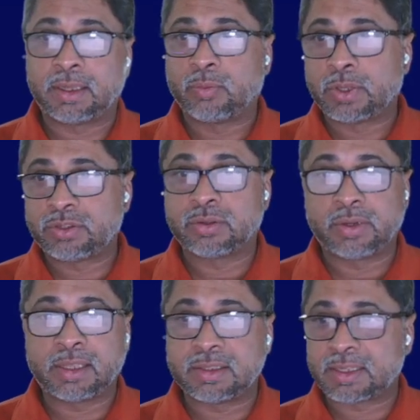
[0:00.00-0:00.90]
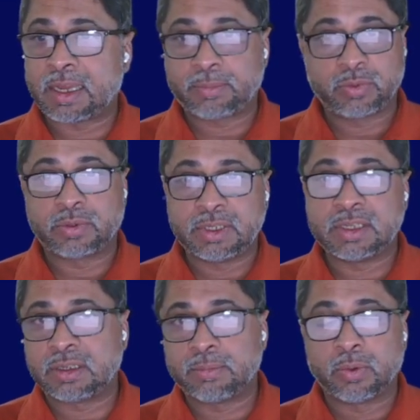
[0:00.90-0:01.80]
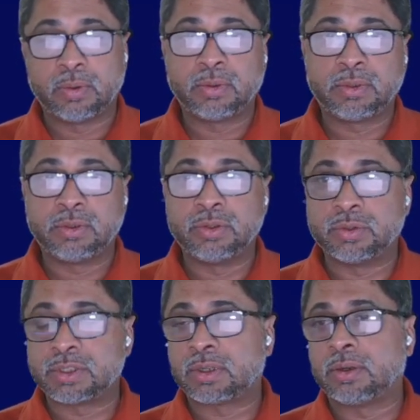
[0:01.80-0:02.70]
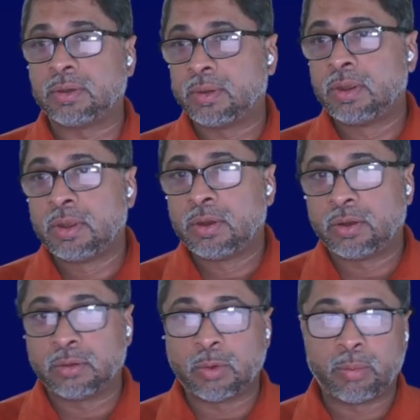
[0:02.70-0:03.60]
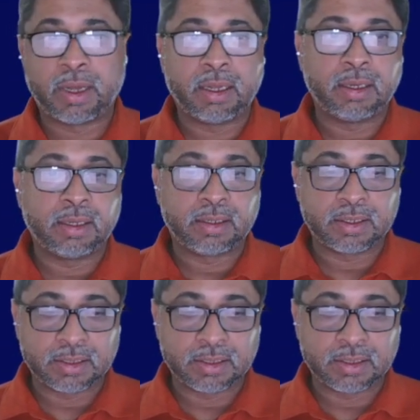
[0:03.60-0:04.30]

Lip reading: That once you create this app, you can easily use it on a mobile.